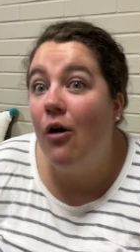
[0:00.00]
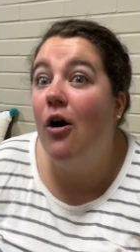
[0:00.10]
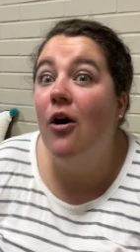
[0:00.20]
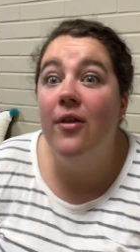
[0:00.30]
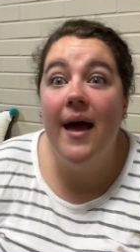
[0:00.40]

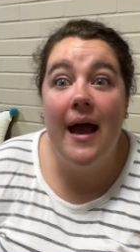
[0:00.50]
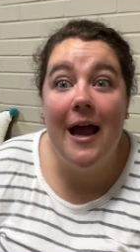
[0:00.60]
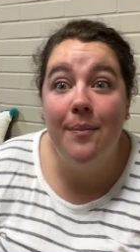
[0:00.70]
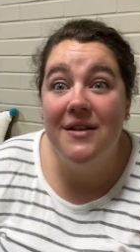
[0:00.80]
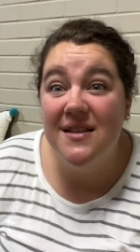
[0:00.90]
all that
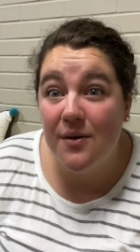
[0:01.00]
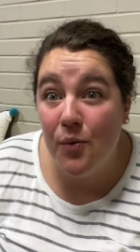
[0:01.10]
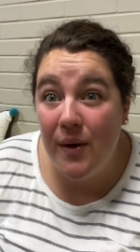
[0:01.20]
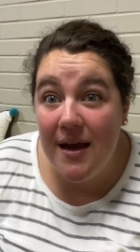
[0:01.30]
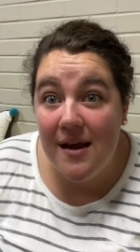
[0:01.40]
happens in a
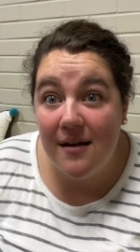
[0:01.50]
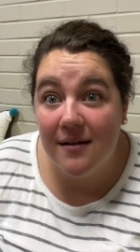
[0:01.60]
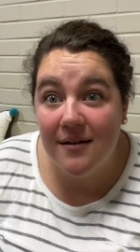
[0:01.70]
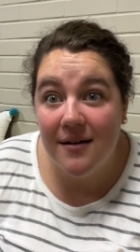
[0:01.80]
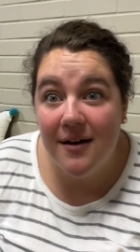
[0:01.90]
week.
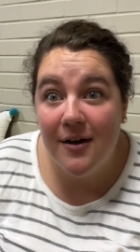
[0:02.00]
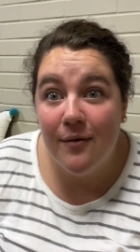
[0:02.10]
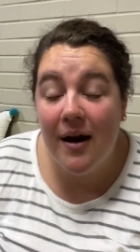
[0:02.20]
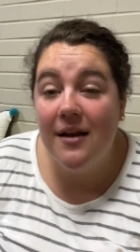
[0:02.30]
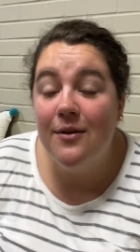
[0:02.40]
Right?